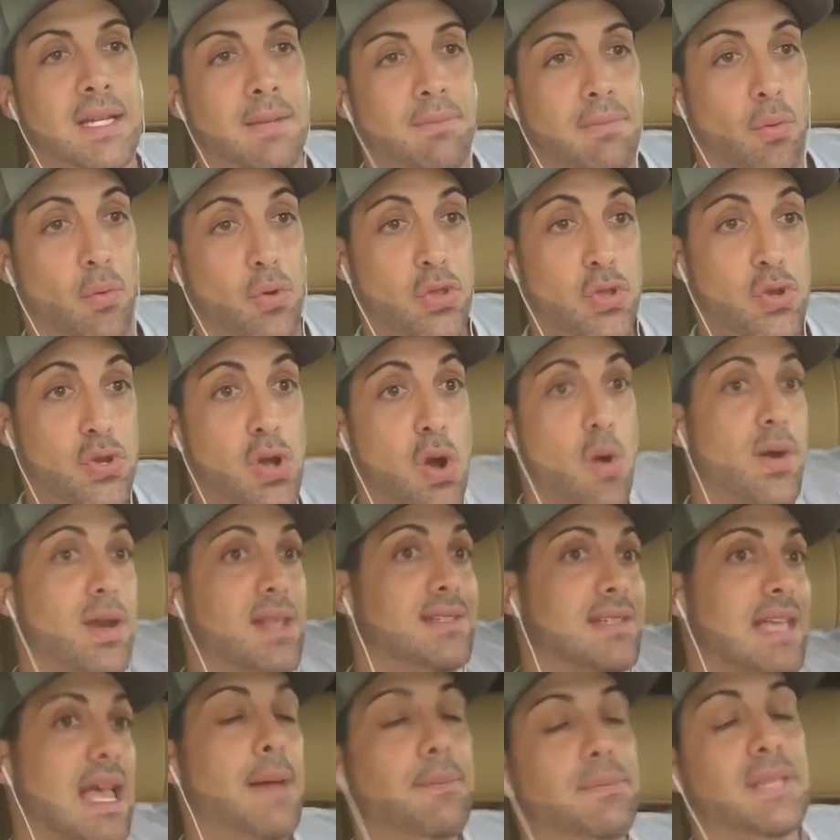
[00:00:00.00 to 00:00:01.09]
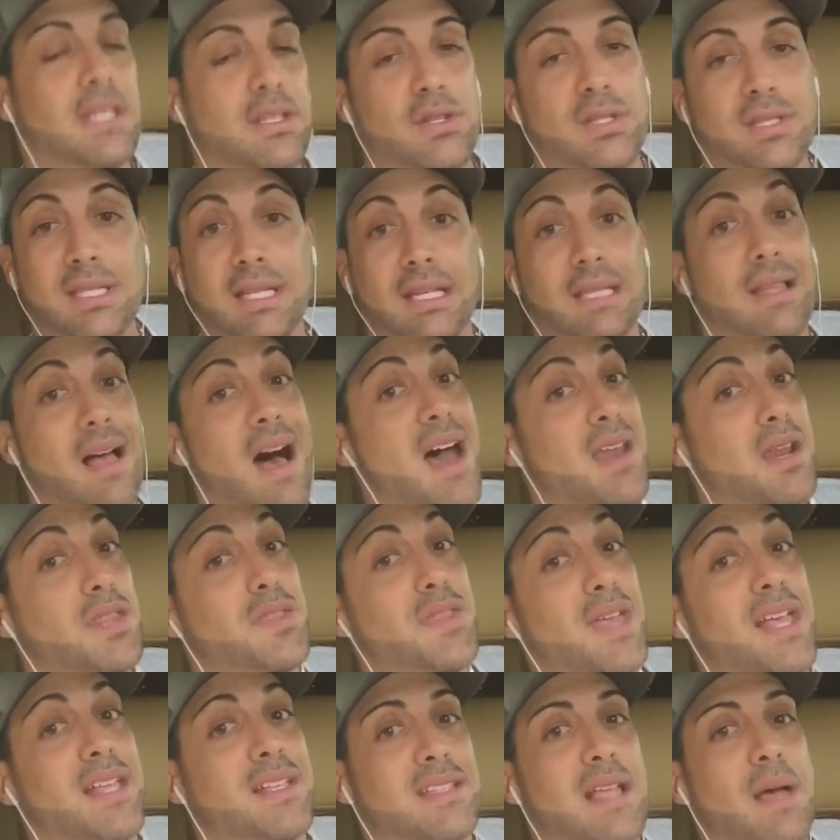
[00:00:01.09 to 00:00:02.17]
But when you go and it's empty, you see a lot of
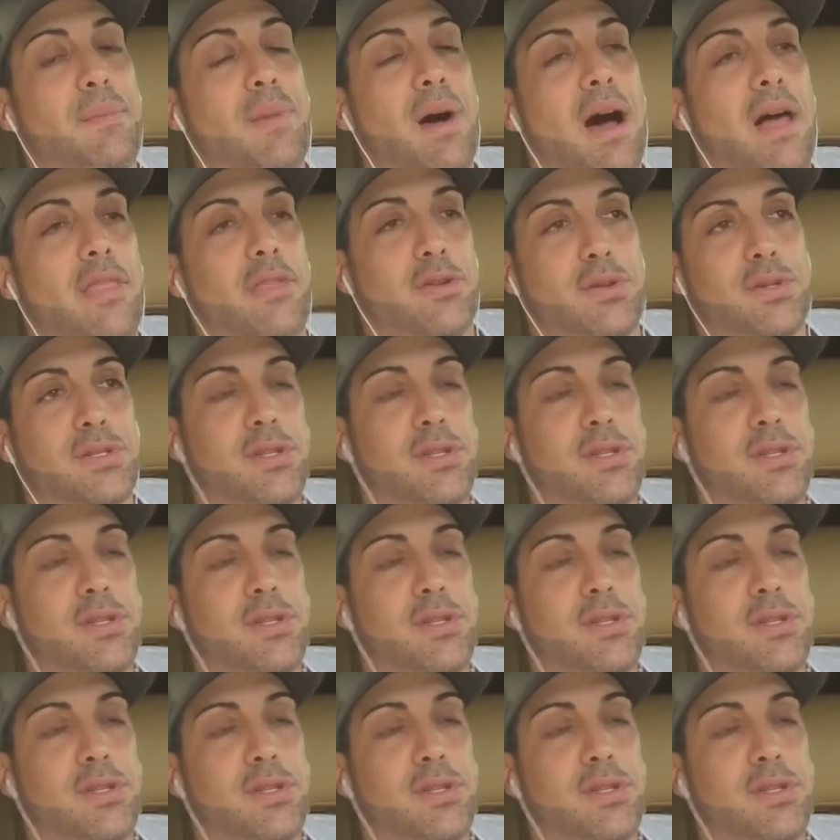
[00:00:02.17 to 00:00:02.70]
things that bother you.